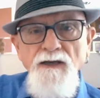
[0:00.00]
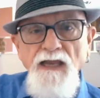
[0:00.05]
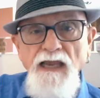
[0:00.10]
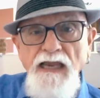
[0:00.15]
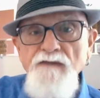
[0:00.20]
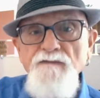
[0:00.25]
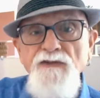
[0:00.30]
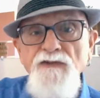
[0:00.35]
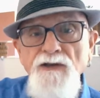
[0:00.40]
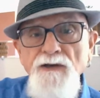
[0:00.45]

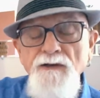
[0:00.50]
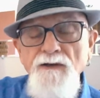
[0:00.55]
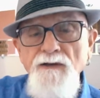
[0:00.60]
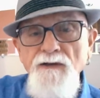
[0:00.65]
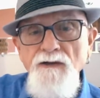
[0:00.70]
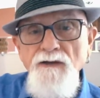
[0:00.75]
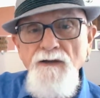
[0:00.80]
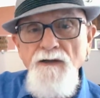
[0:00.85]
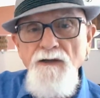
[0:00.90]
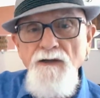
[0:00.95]
even
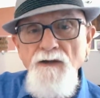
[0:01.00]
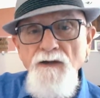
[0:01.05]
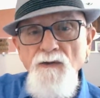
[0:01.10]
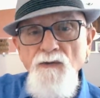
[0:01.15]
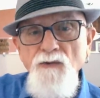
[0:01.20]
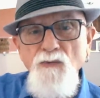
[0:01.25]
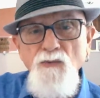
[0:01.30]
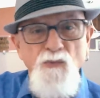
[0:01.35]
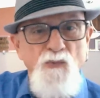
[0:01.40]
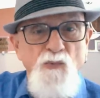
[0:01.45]

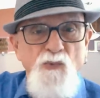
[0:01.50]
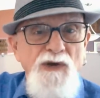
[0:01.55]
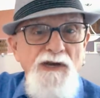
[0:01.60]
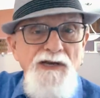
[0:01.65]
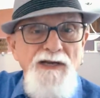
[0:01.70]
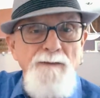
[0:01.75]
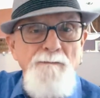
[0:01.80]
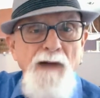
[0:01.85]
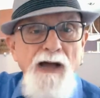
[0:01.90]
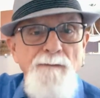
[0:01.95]

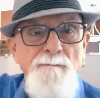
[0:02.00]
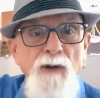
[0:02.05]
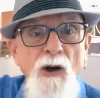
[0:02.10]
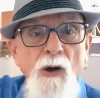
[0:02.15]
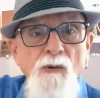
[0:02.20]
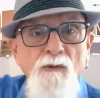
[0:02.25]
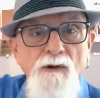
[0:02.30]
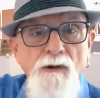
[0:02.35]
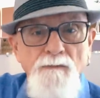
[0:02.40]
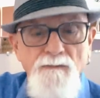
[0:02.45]
reading my
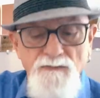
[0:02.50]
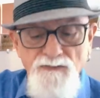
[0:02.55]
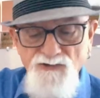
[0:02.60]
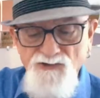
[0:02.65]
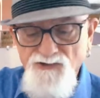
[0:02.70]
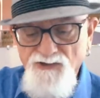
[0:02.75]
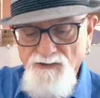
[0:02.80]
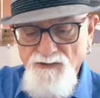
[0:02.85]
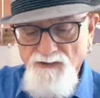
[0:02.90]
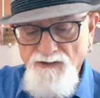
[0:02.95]
poems.